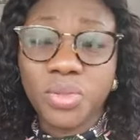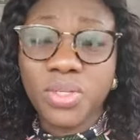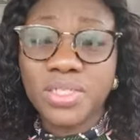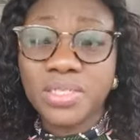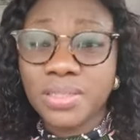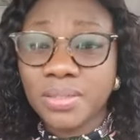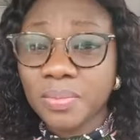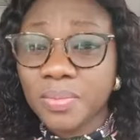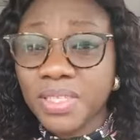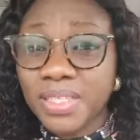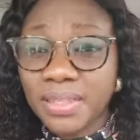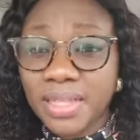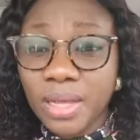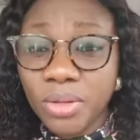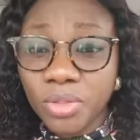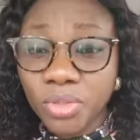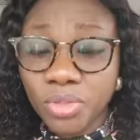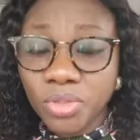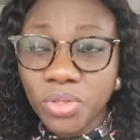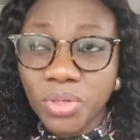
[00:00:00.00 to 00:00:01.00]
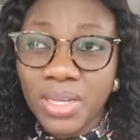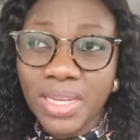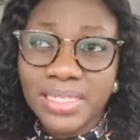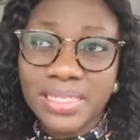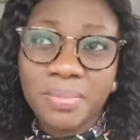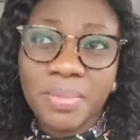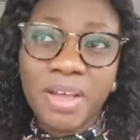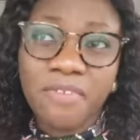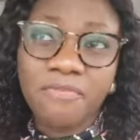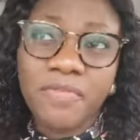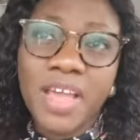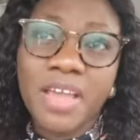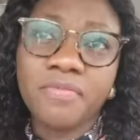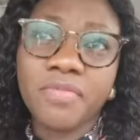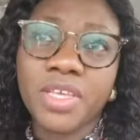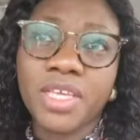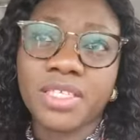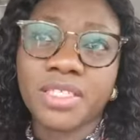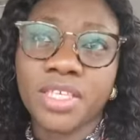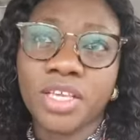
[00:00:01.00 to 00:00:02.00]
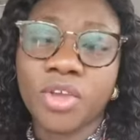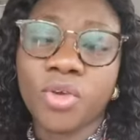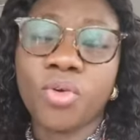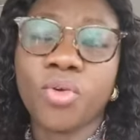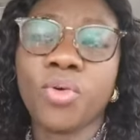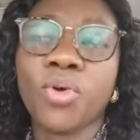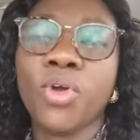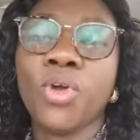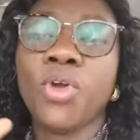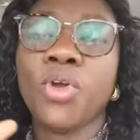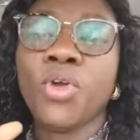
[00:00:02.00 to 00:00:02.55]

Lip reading: something thousand dollars about 5 years ago.